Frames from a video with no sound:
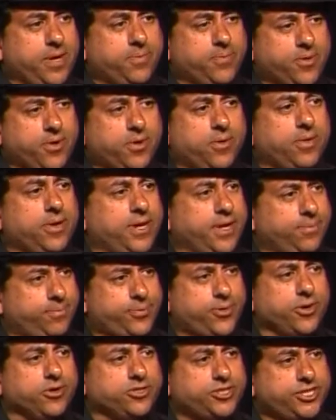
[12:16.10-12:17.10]
people
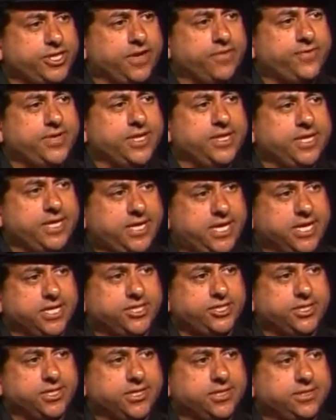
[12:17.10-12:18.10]
per shift in the
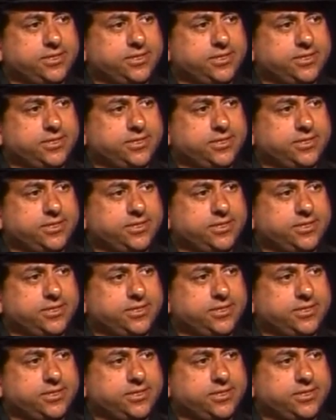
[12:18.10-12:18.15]
kitchen.